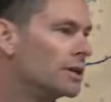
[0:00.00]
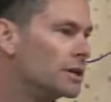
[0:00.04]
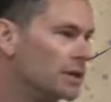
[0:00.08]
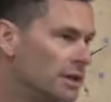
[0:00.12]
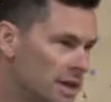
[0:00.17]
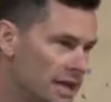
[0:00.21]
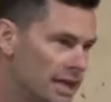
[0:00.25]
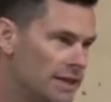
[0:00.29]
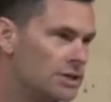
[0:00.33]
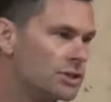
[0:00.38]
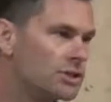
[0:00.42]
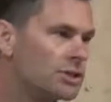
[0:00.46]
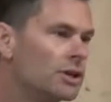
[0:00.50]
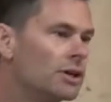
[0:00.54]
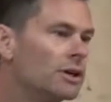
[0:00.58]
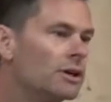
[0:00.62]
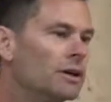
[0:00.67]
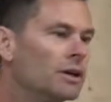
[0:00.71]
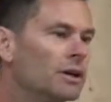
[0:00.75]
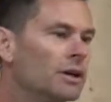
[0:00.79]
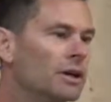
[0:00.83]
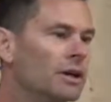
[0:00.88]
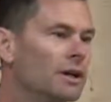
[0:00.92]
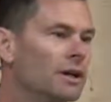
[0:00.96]

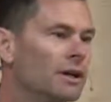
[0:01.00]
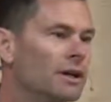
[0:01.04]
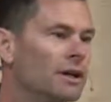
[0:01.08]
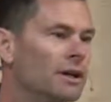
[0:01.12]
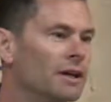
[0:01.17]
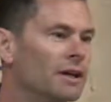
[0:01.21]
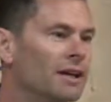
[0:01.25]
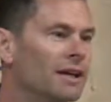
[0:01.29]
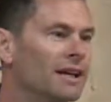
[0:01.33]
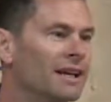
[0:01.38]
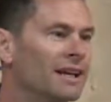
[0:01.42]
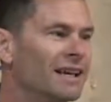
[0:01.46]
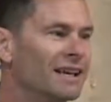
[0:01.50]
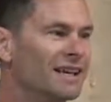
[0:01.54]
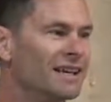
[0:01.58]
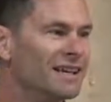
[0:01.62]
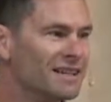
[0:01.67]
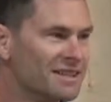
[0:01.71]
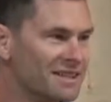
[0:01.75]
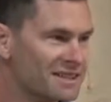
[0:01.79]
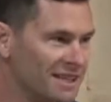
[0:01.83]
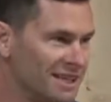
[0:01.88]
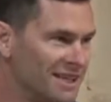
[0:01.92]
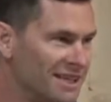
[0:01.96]
Nature
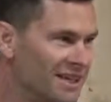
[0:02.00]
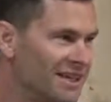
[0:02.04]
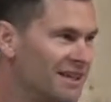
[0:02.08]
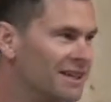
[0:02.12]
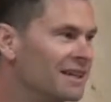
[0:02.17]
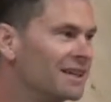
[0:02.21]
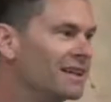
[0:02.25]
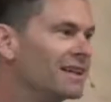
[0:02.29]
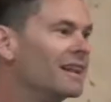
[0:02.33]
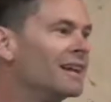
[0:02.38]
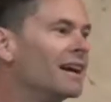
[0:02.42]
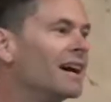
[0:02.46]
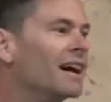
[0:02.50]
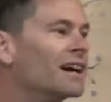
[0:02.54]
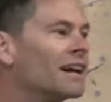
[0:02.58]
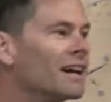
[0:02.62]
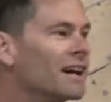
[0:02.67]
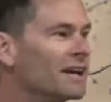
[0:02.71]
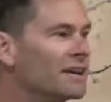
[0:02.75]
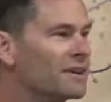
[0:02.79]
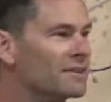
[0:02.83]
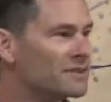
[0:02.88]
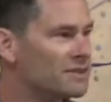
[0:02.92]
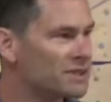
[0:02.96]
is in a
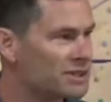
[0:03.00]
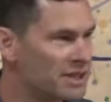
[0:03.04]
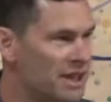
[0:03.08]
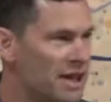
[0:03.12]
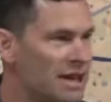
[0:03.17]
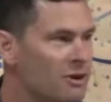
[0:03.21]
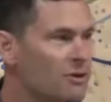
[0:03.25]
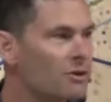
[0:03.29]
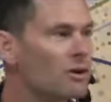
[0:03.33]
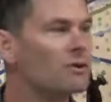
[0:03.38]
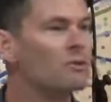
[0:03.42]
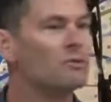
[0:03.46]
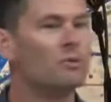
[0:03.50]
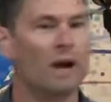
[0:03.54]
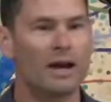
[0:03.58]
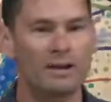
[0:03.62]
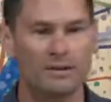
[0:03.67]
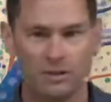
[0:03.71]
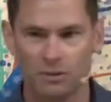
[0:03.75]
kind of sacred